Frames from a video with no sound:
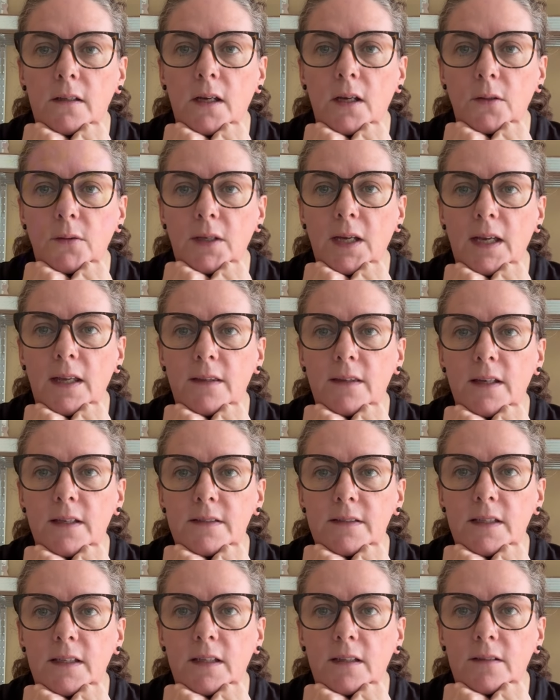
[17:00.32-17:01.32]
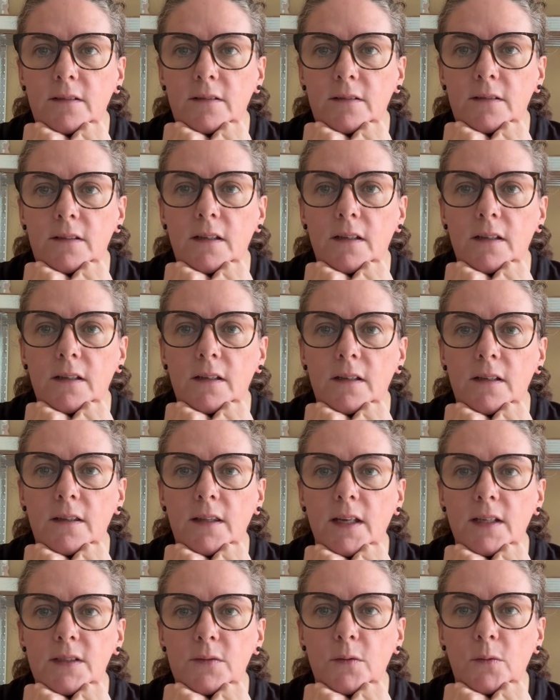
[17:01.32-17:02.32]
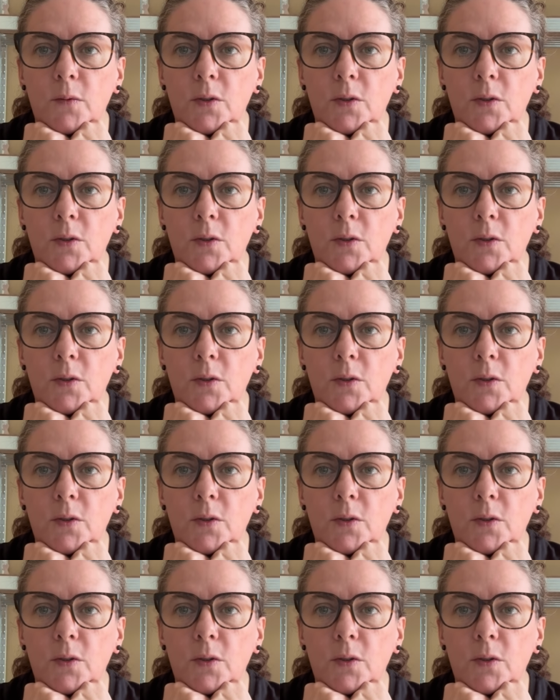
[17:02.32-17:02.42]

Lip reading: Okay, that's it. Thanks for